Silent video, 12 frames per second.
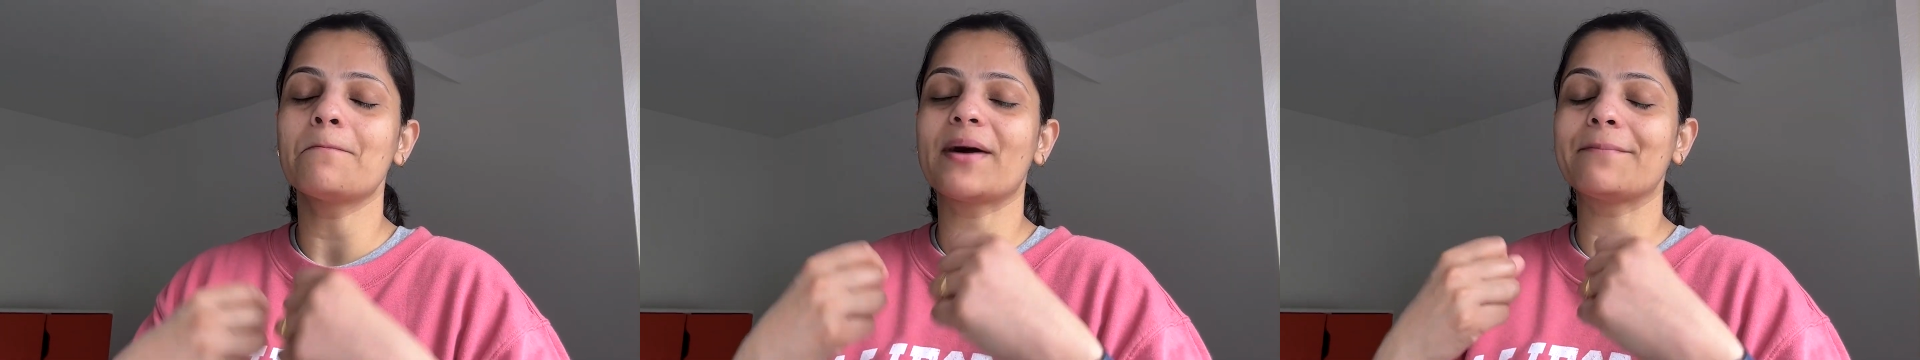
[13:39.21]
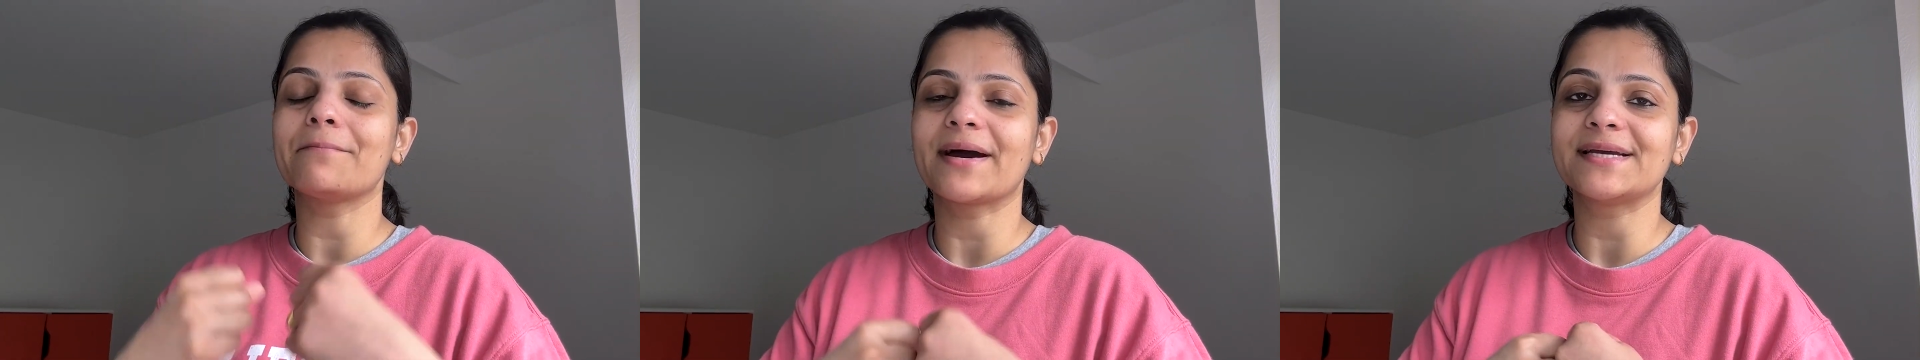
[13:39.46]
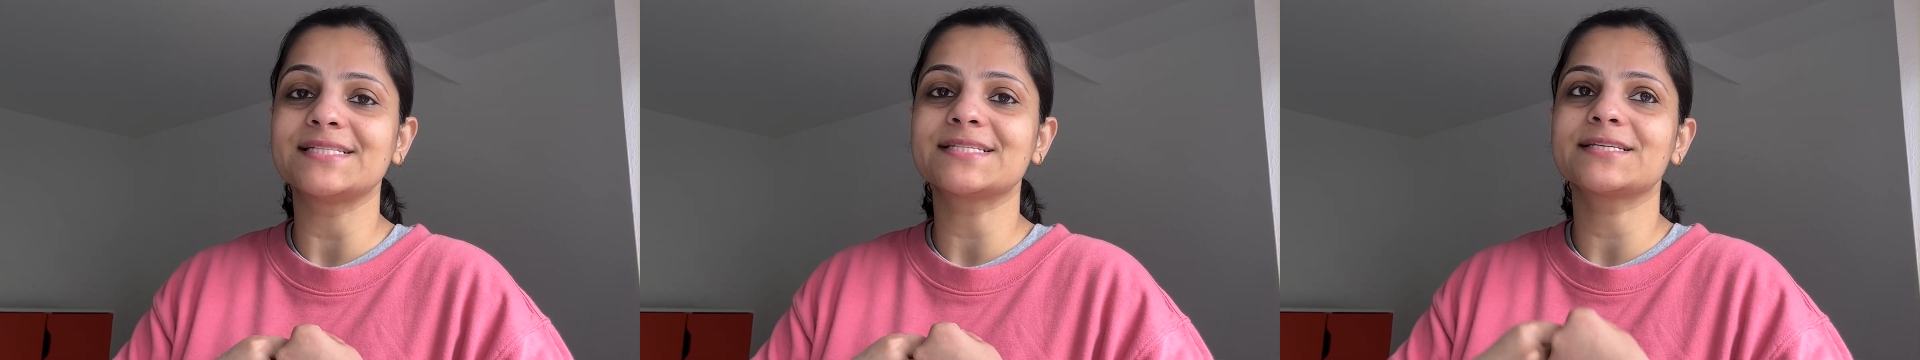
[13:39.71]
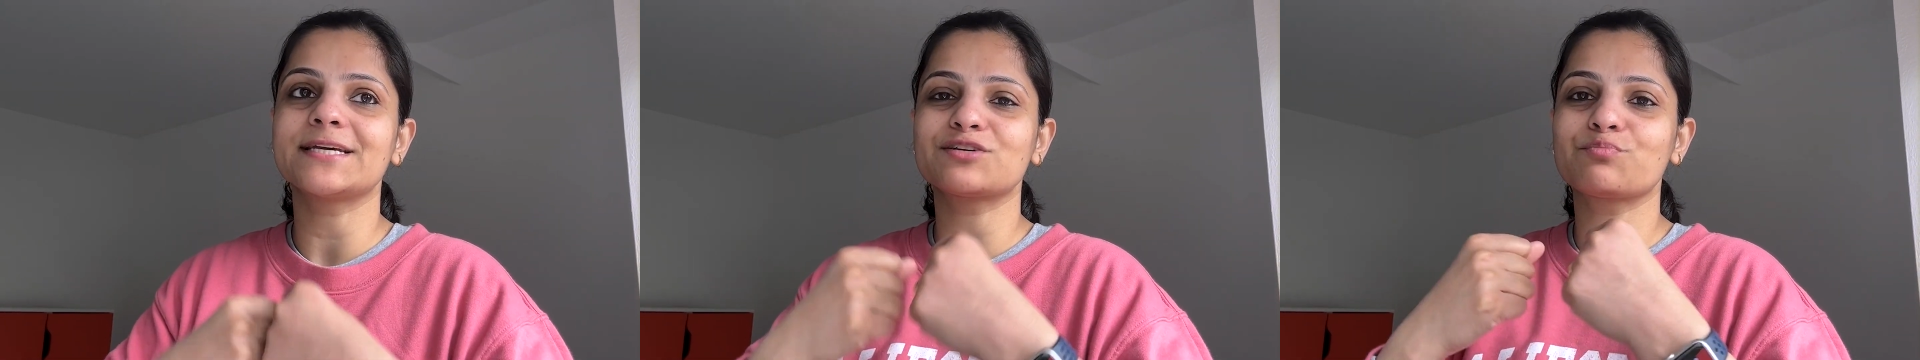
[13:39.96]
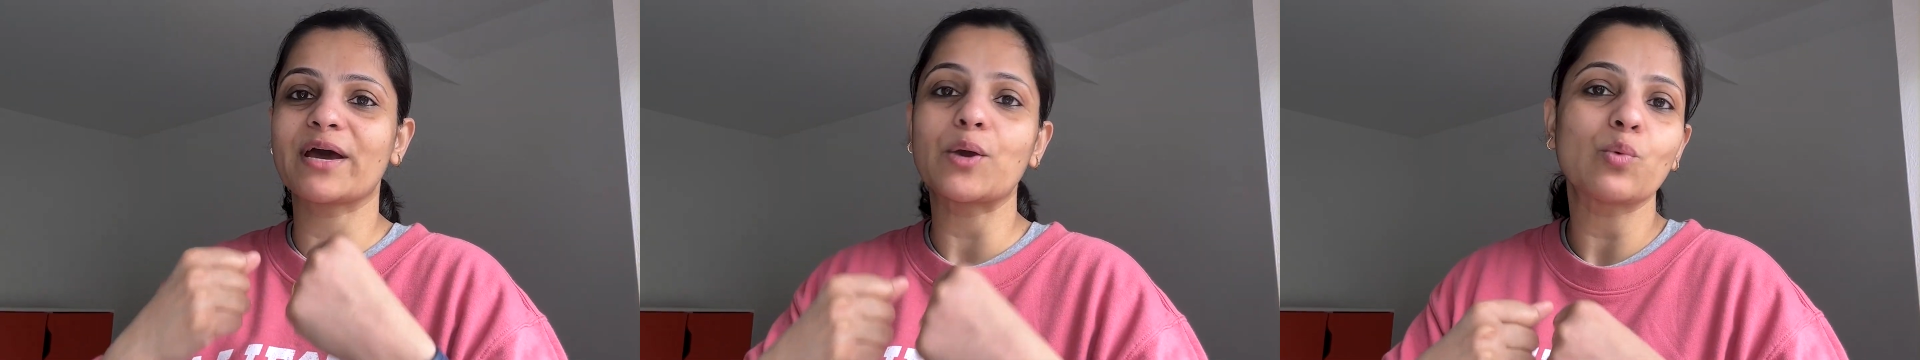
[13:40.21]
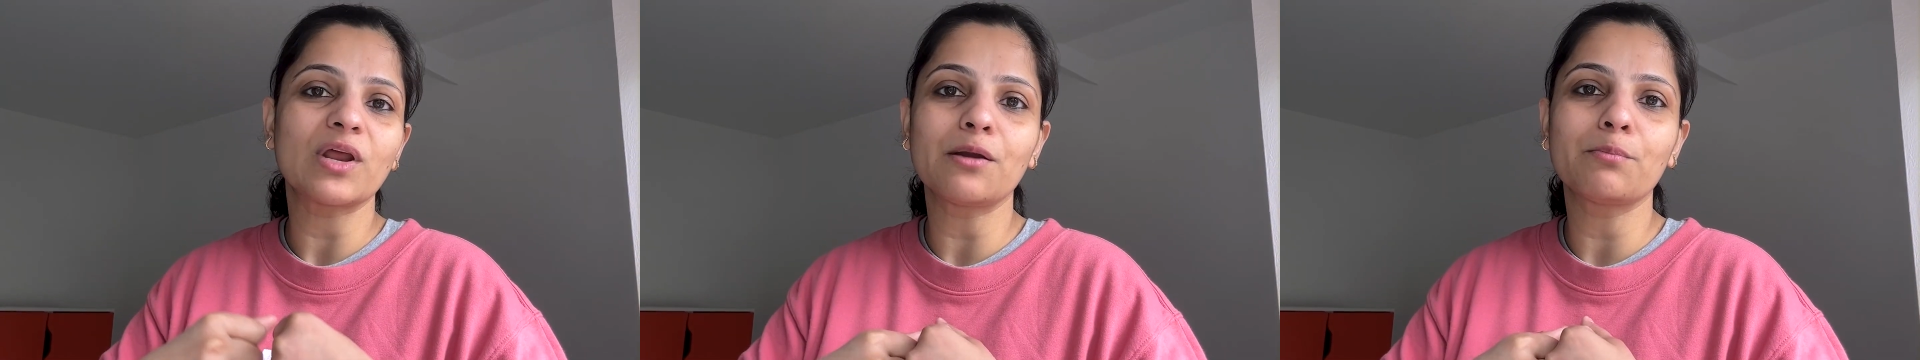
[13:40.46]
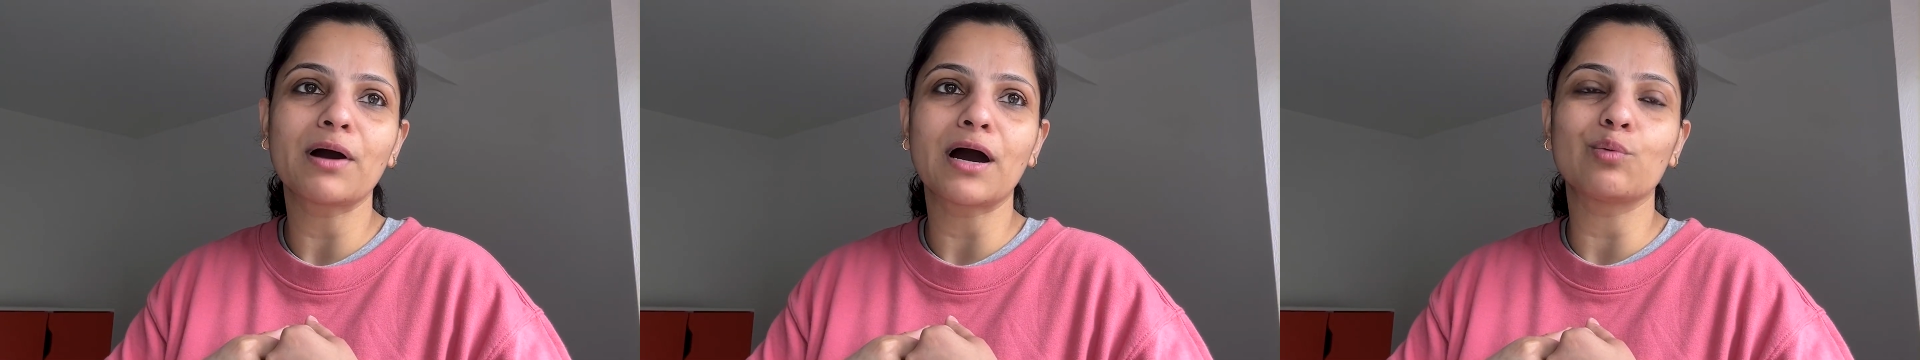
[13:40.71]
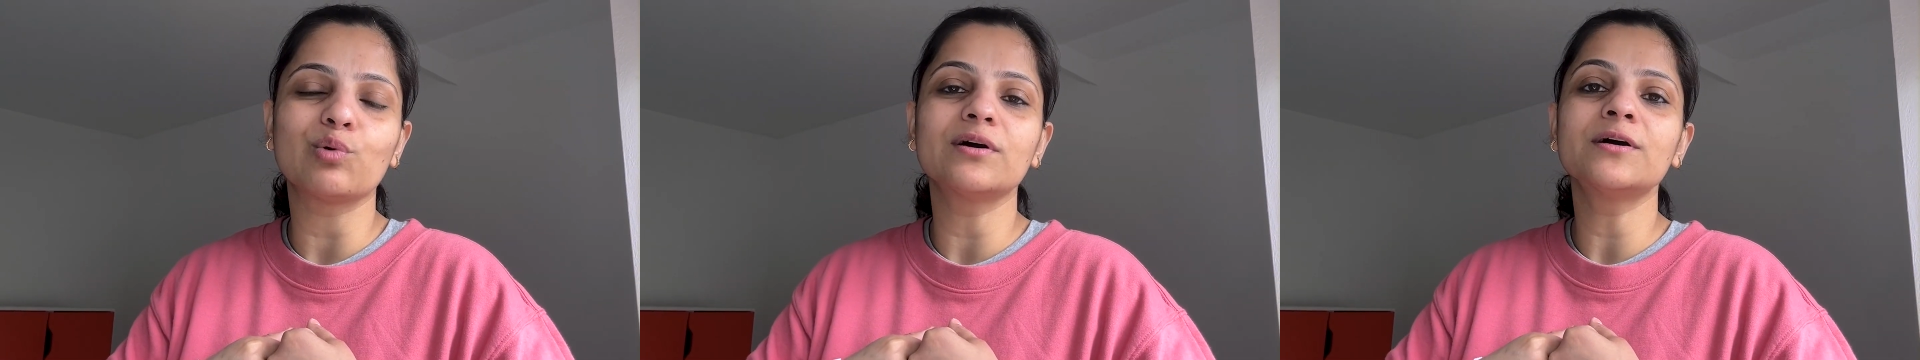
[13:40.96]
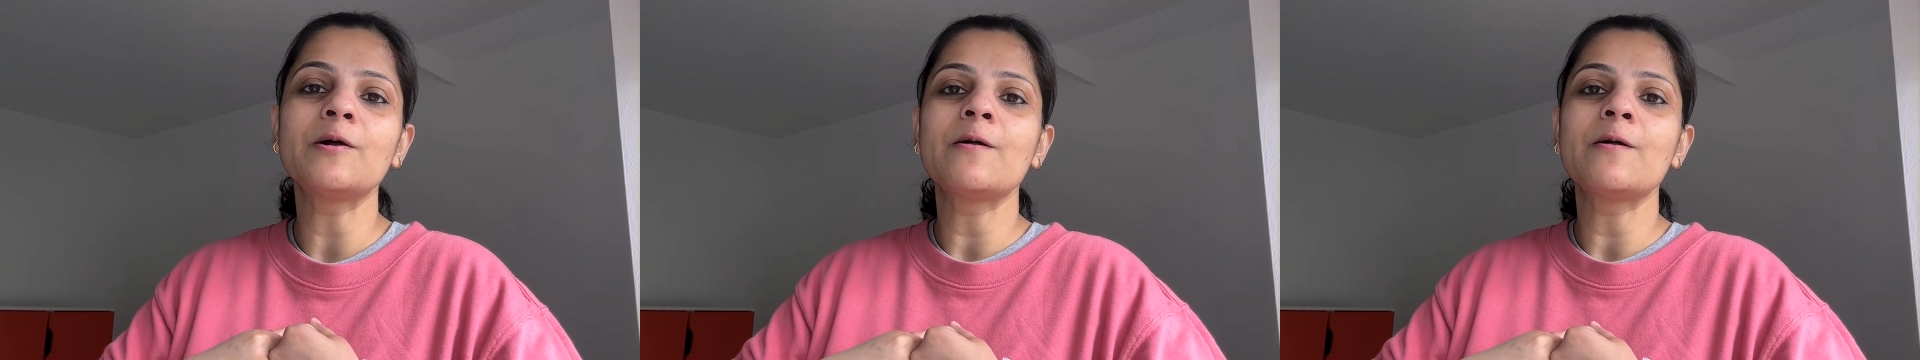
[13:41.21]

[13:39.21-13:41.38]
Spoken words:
my mindset, my willpower.